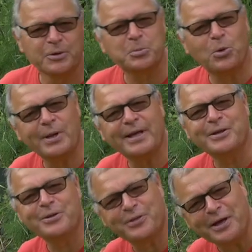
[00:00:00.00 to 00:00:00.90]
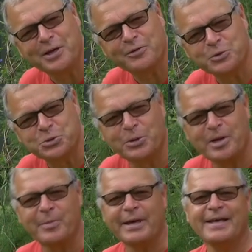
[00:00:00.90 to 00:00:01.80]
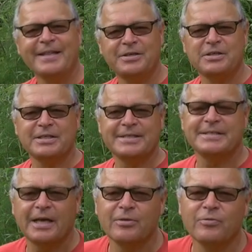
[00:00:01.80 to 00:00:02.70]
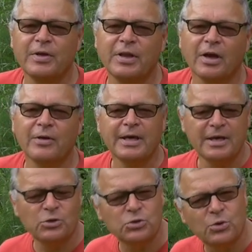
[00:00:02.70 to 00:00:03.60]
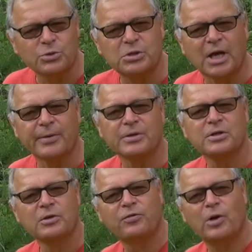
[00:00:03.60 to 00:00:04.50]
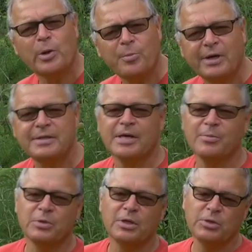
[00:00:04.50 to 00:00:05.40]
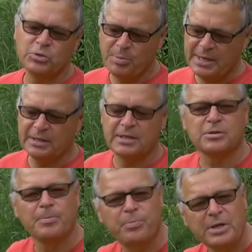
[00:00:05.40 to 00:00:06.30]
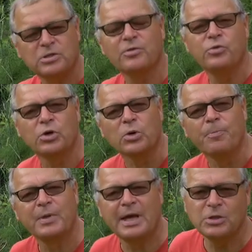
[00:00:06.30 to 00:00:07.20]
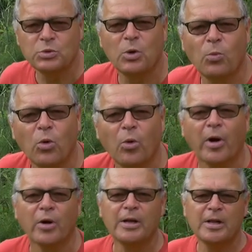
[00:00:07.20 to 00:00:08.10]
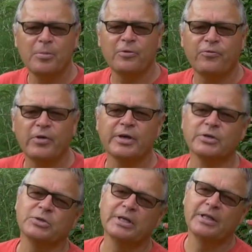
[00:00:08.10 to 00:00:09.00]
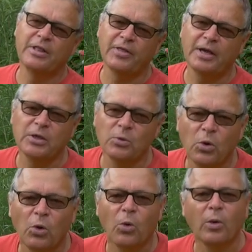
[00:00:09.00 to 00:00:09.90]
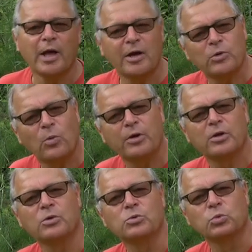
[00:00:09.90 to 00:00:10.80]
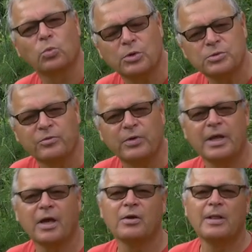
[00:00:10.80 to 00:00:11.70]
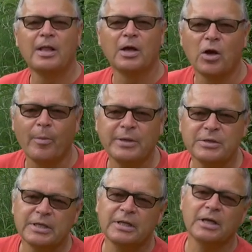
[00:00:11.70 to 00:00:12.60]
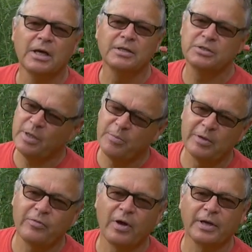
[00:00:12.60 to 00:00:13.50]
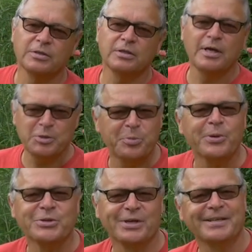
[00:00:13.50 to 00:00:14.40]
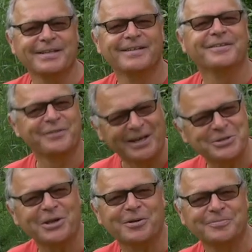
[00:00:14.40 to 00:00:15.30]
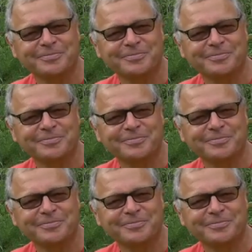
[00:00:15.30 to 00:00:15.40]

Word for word: Good morning and thank yew for joining me. This is the second video in a short series following my attempt to make this piece of you into a warbow. But first, thank you all, everyone who's watched the video, commented and sent me advice. It's appreciated. Thanks a lot.